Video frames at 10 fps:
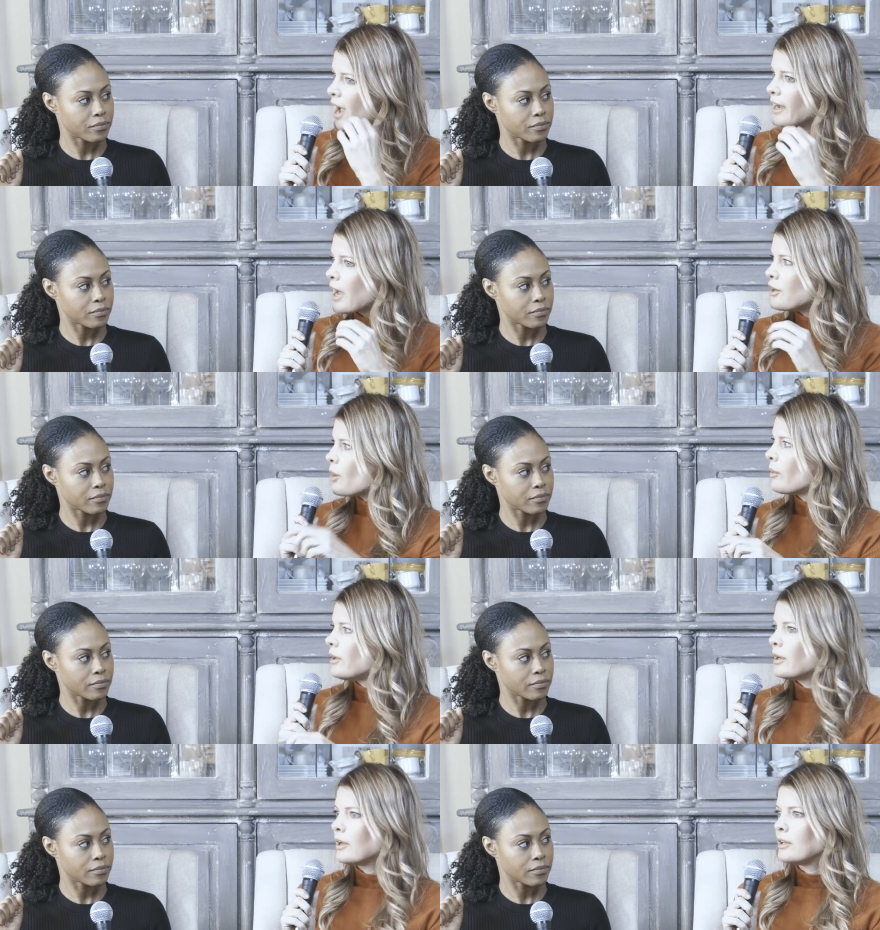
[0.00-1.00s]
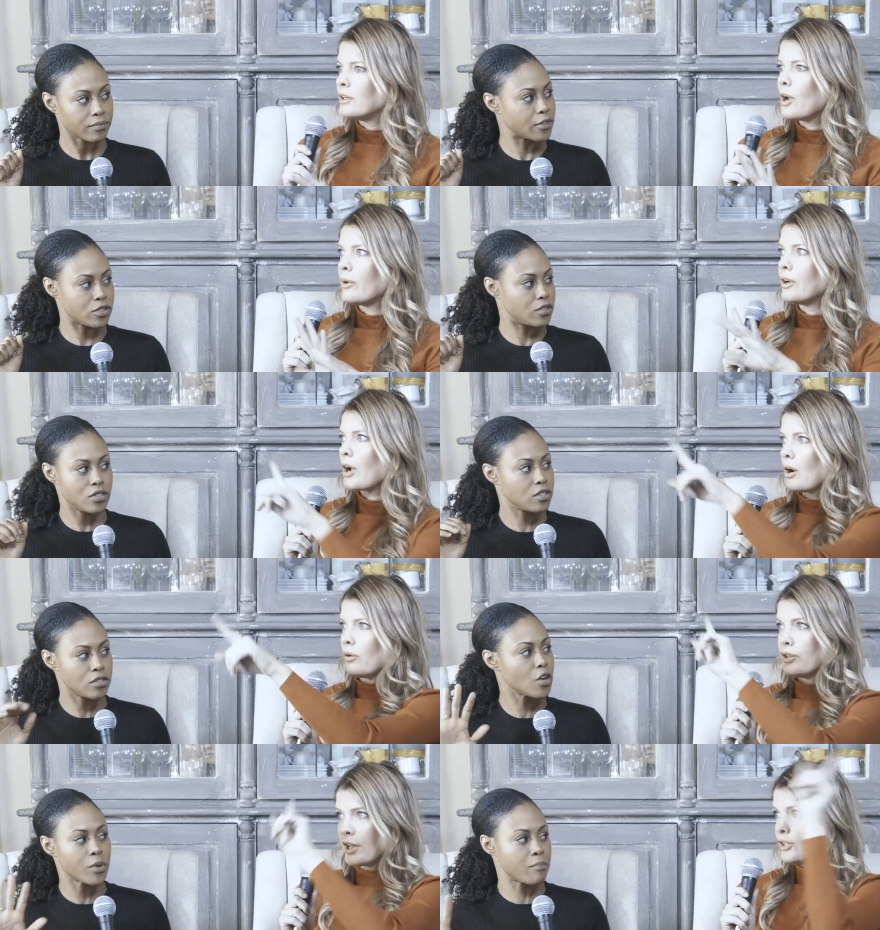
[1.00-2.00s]
Speaker 1: I got no one no there's one to go.
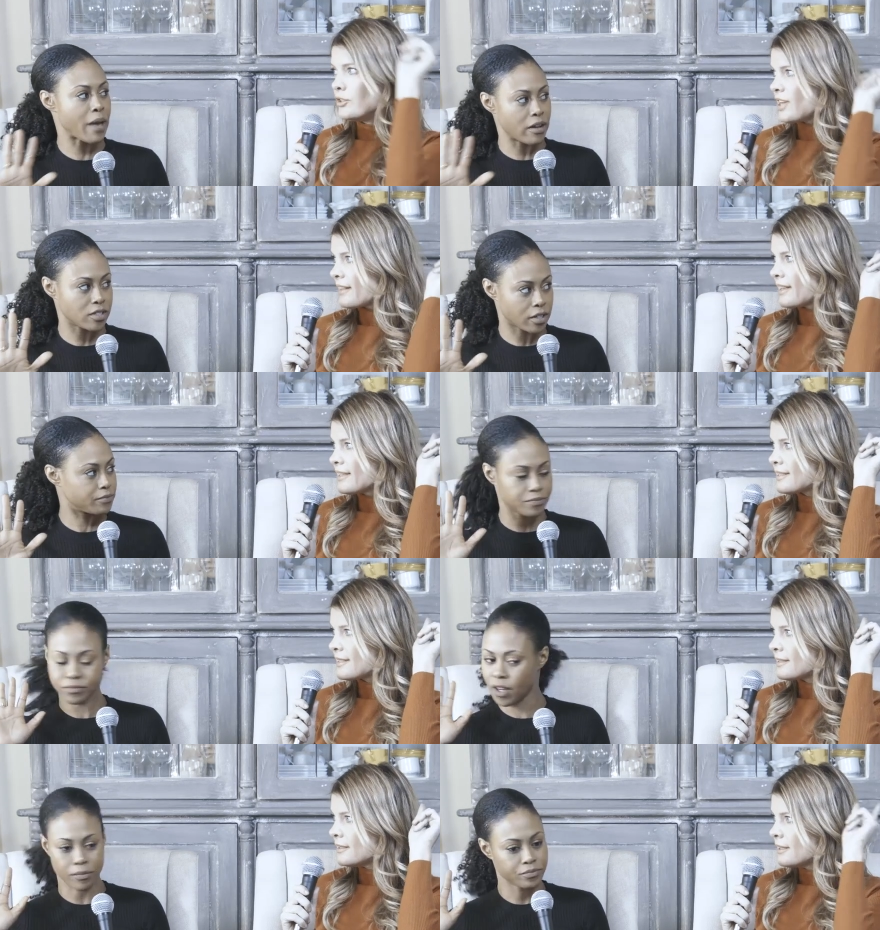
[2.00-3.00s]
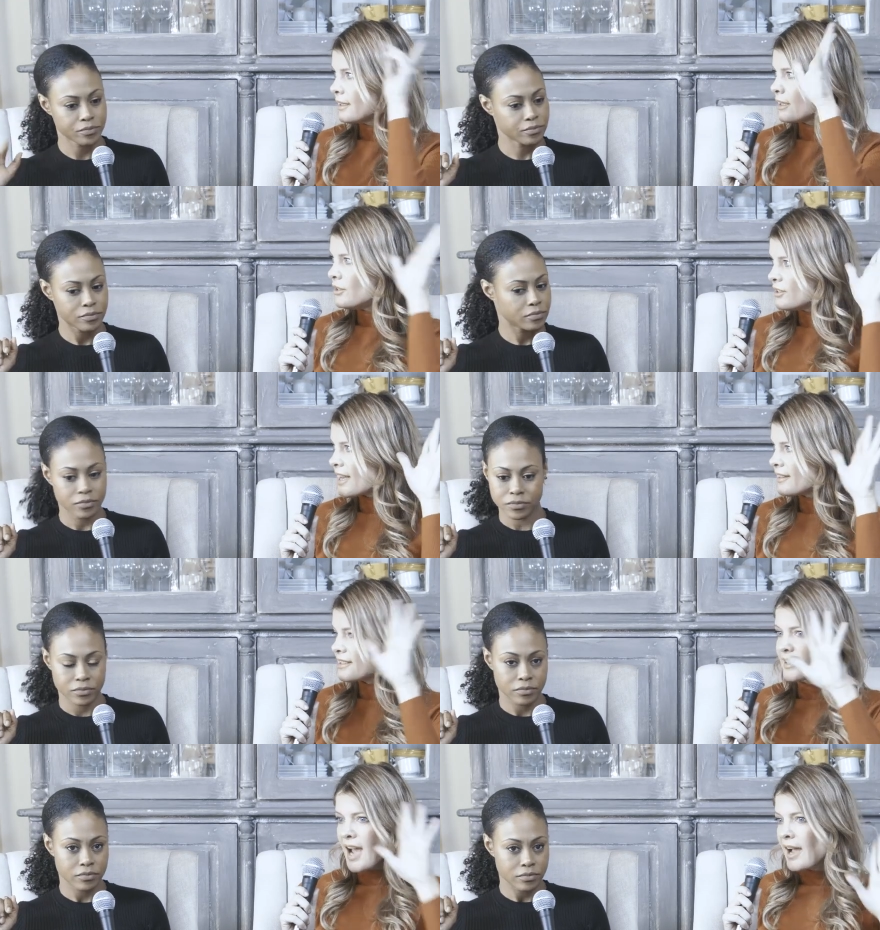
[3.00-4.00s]
No Can one to you take it. this? No. Can you take
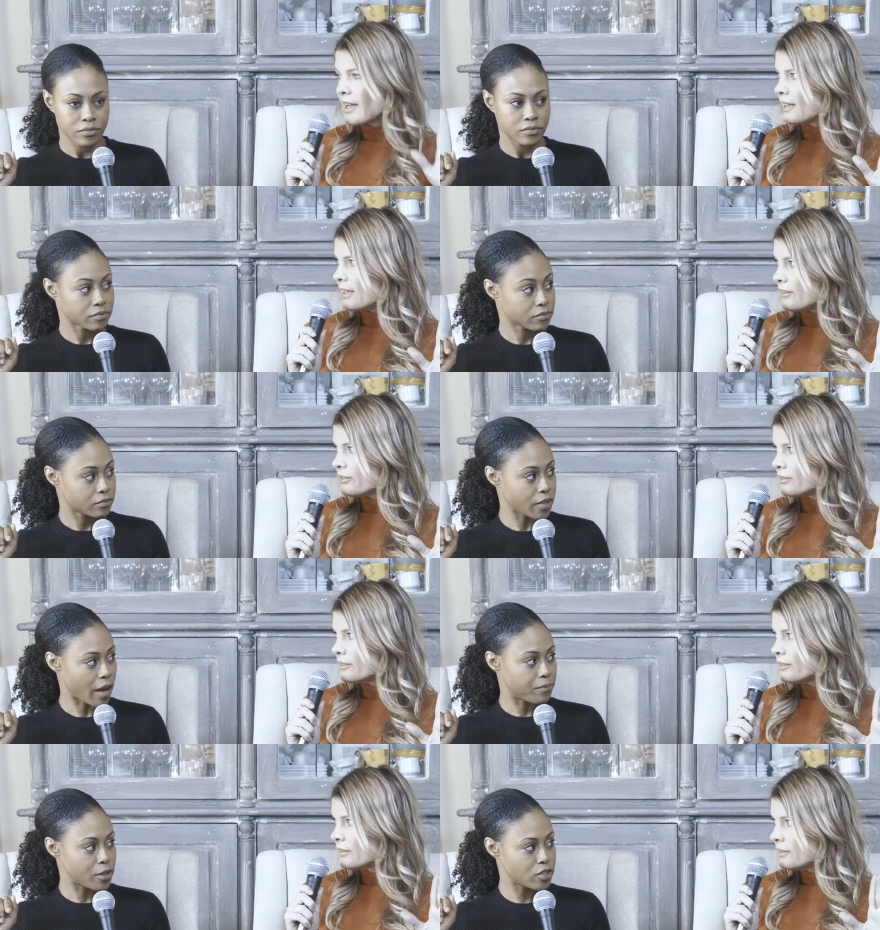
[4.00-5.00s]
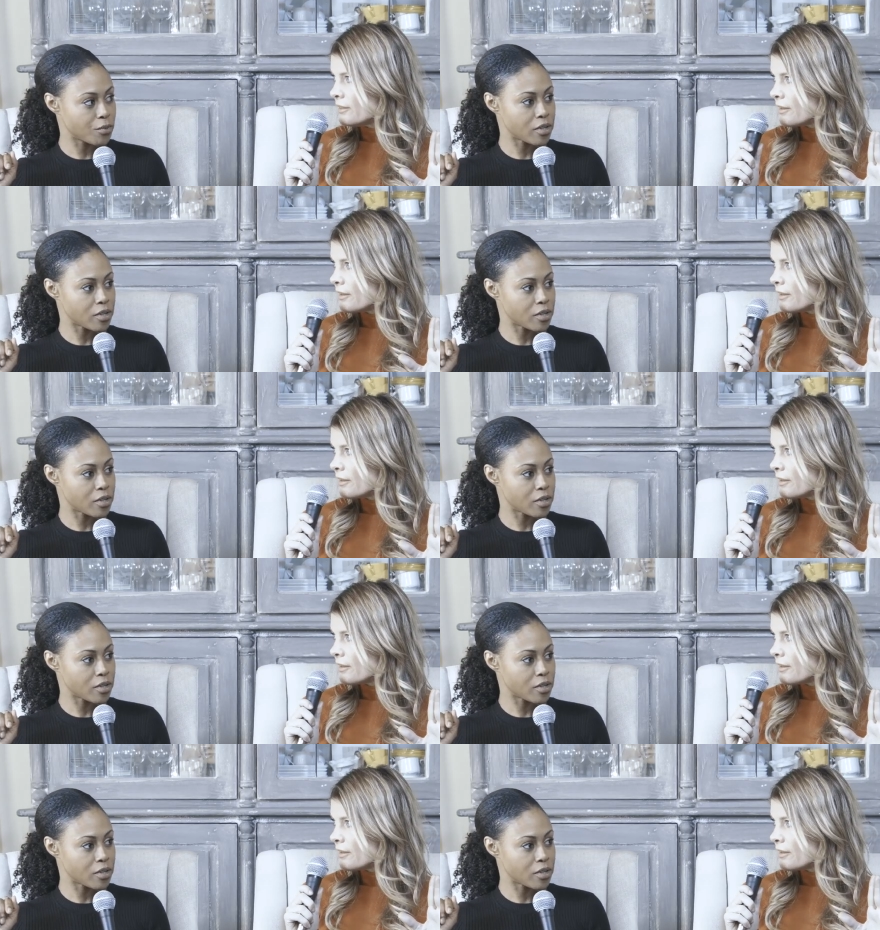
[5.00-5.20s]
this? I gotta leave. Yeah, there's no